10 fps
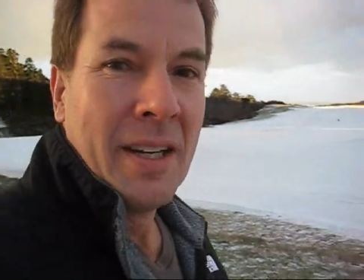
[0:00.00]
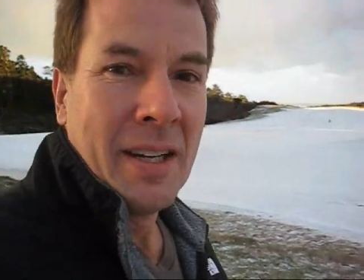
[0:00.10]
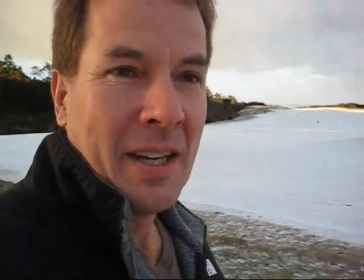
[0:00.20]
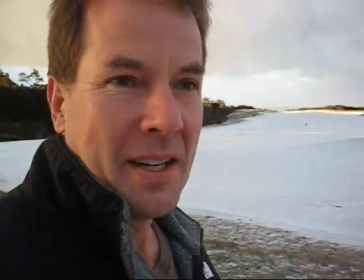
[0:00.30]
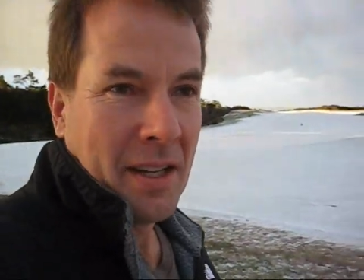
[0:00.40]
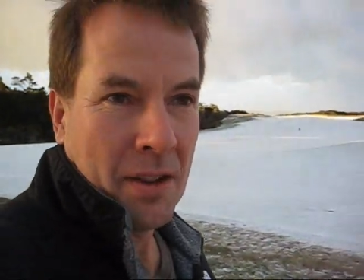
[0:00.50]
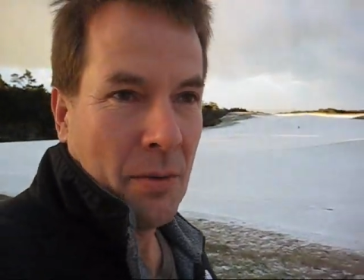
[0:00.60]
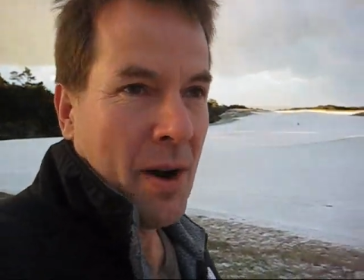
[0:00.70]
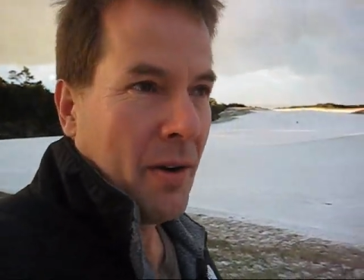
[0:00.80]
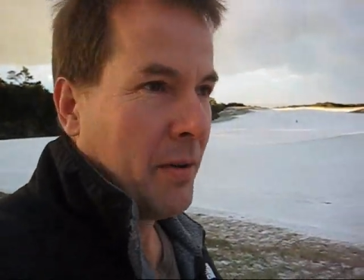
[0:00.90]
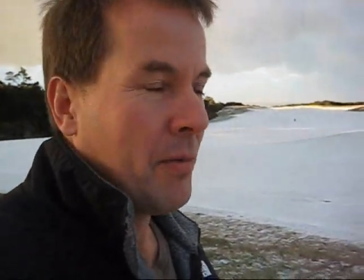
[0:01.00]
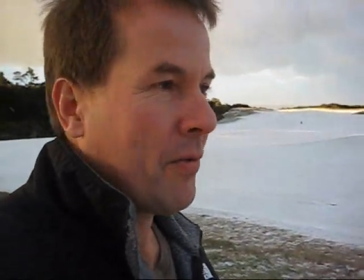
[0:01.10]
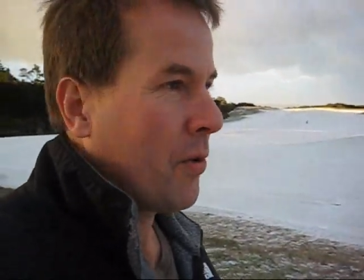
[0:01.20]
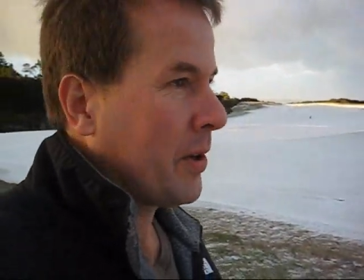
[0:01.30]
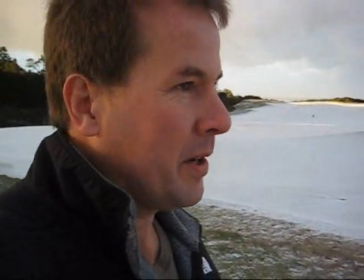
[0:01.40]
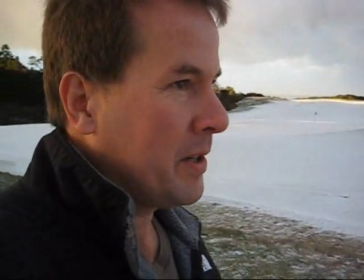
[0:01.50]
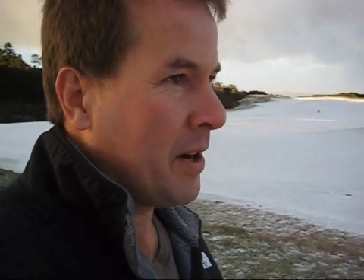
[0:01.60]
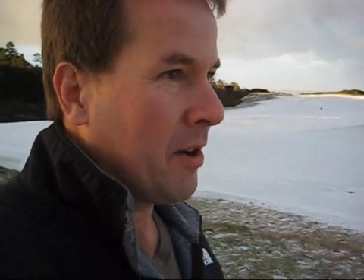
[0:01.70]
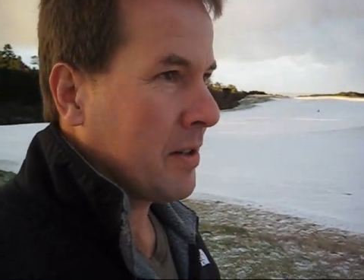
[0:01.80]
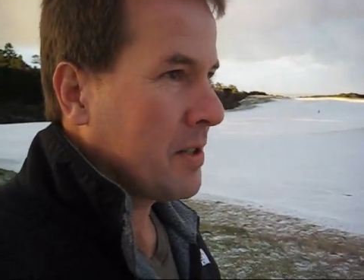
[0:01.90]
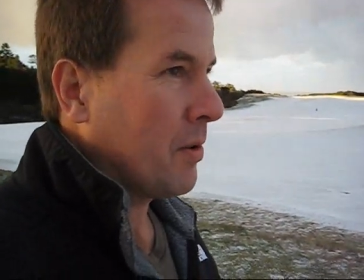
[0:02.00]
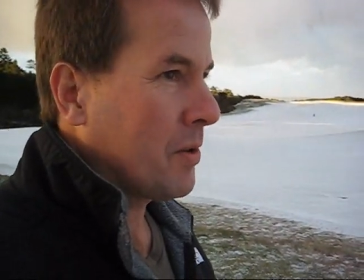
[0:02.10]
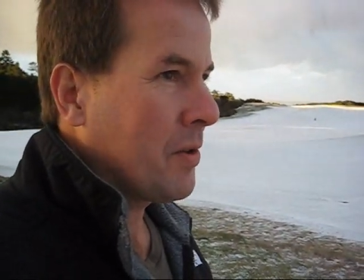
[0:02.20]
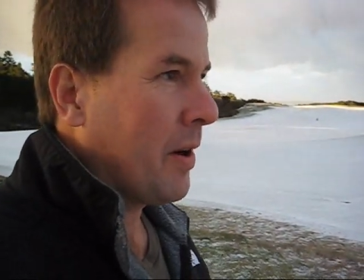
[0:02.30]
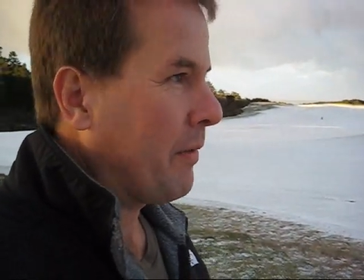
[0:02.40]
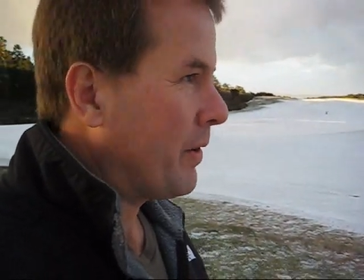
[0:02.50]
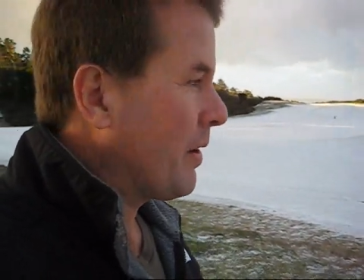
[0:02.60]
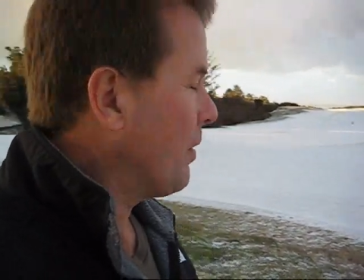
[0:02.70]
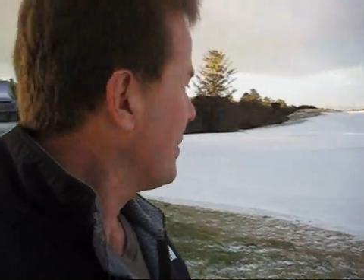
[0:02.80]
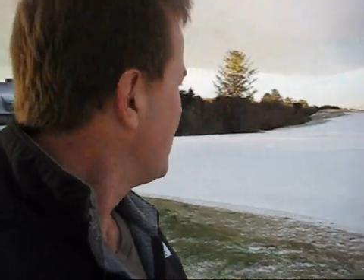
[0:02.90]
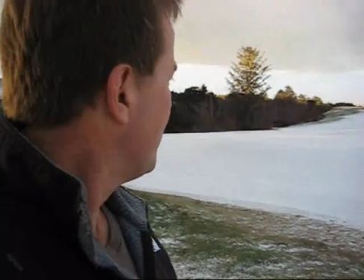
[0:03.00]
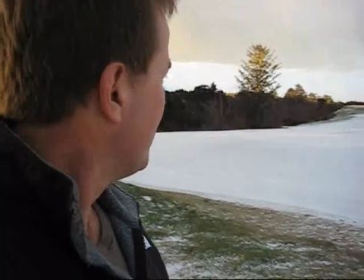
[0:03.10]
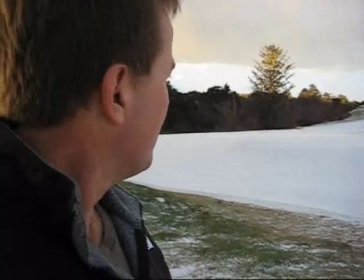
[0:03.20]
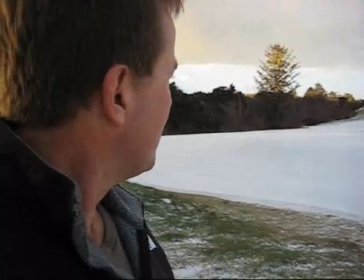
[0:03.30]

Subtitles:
to get the round in before it got dark. So we're trying to figure out what to do.